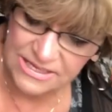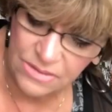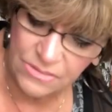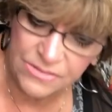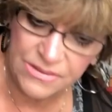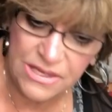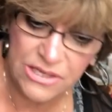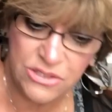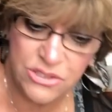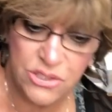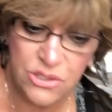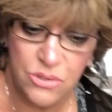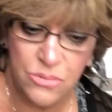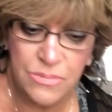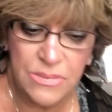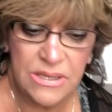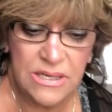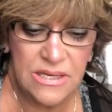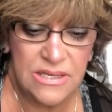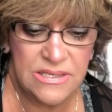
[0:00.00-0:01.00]
now and then too,
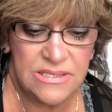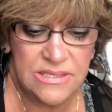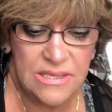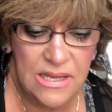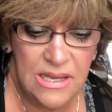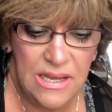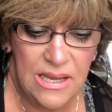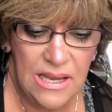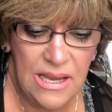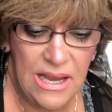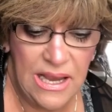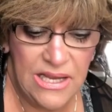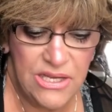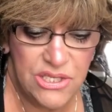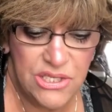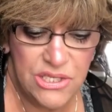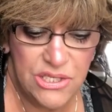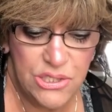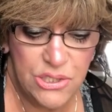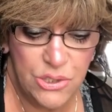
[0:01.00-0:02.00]
because I
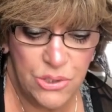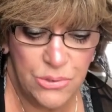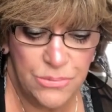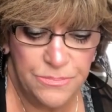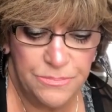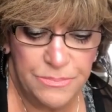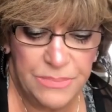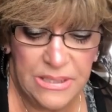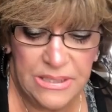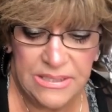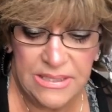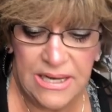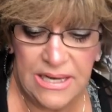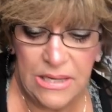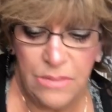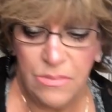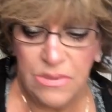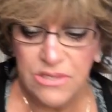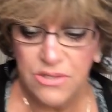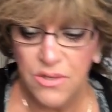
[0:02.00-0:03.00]
just do. But
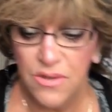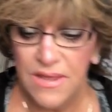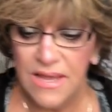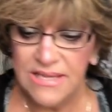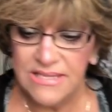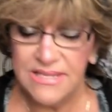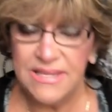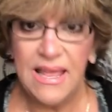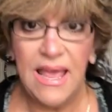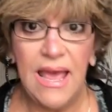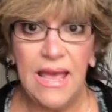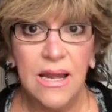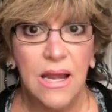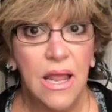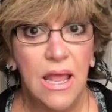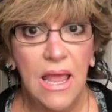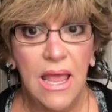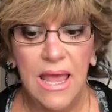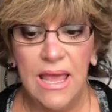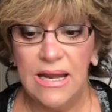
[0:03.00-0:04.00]
anyway, so that's that.
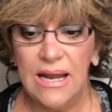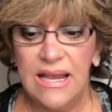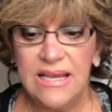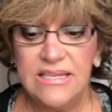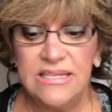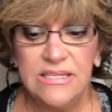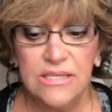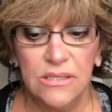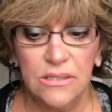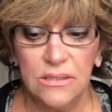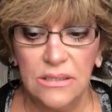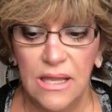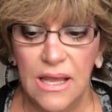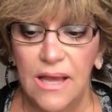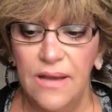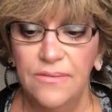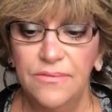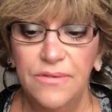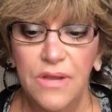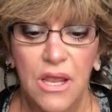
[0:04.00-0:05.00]
And I still
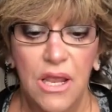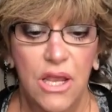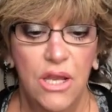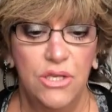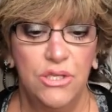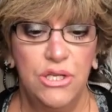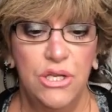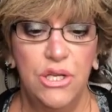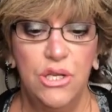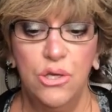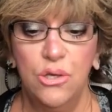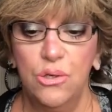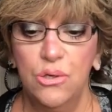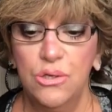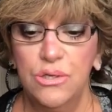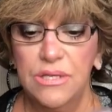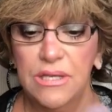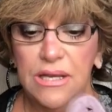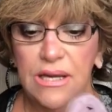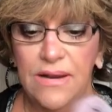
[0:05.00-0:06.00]
love to
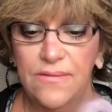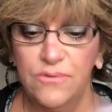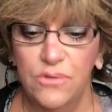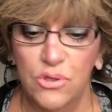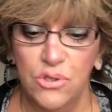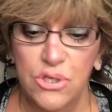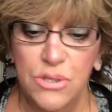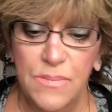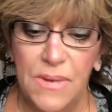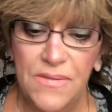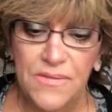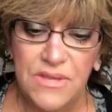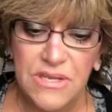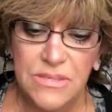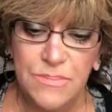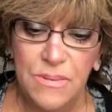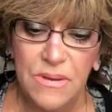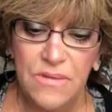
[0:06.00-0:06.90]
use, and I've told you about this